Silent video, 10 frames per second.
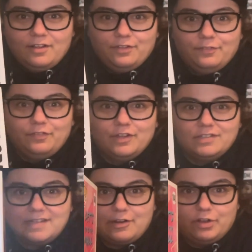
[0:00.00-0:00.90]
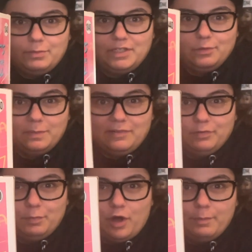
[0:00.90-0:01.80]
The first How I Met Your
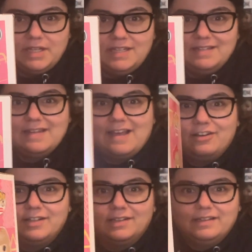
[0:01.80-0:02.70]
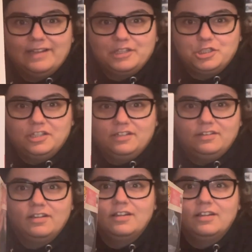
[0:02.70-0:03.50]
Mother pop in our collection.